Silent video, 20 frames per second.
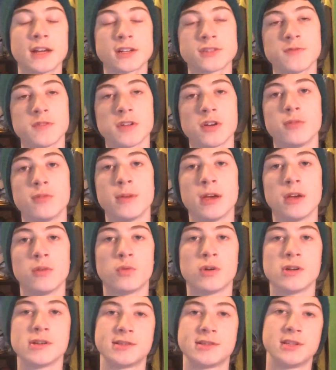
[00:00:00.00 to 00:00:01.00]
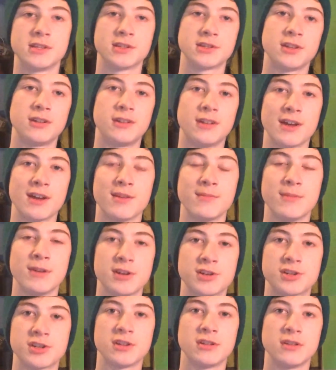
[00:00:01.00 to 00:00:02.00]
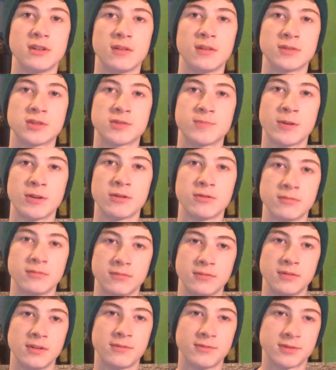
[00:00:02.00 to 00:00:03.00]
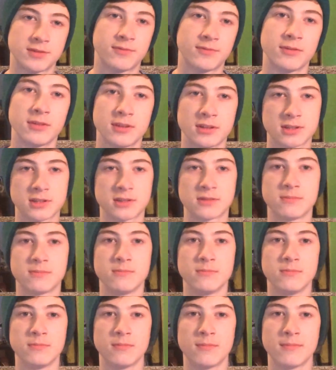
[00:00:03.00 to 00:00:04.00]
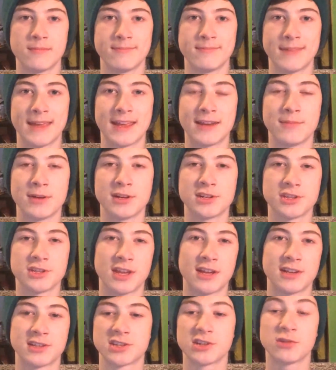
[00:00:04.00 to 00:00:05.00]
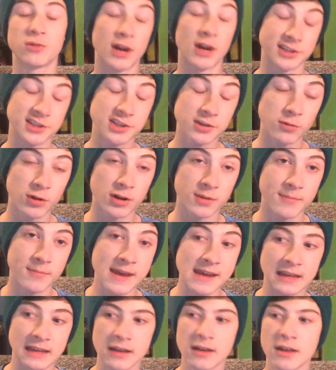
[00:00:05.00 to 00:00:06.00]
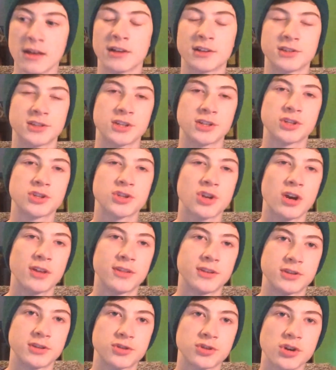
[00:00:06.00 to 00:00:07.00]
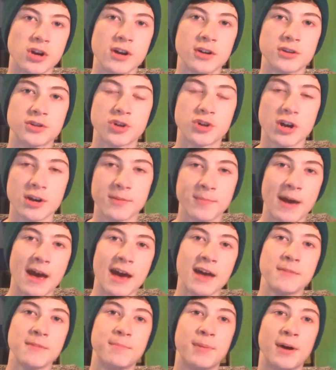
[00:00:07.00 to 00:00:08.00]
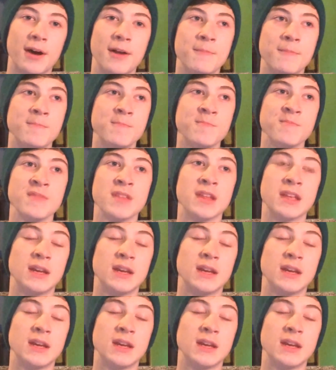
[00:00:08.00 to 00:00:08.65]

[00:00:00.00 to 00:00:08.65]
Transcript: the next video I made was this little animation. It was for this animation that I still want to make, because I just got this drawing pad, but